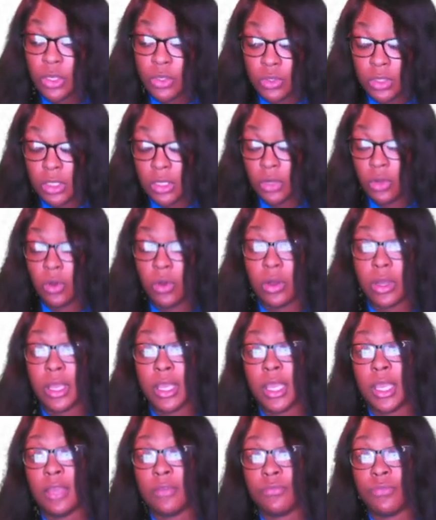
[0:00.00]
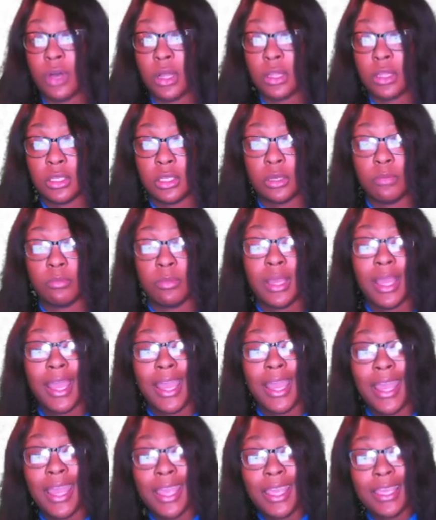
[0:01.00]
you need to go ahead and follow them
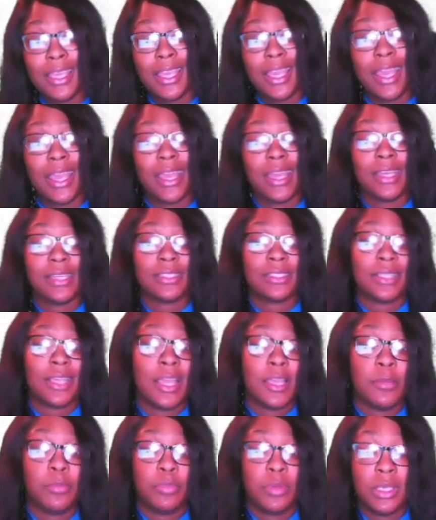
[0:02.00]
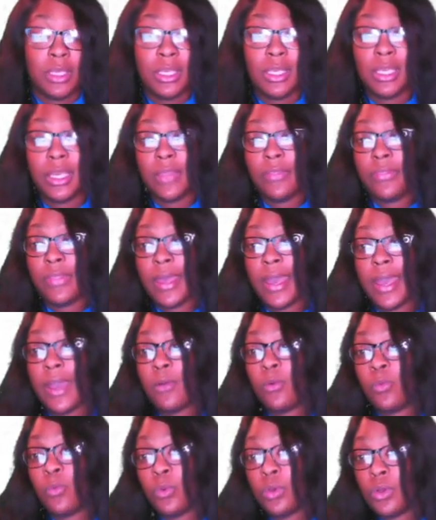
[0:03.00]
ASAP, and
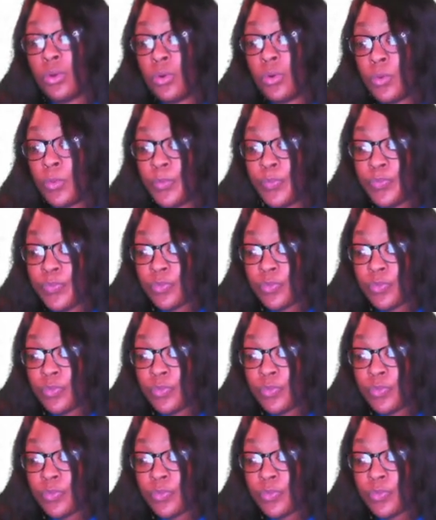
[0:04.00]
that will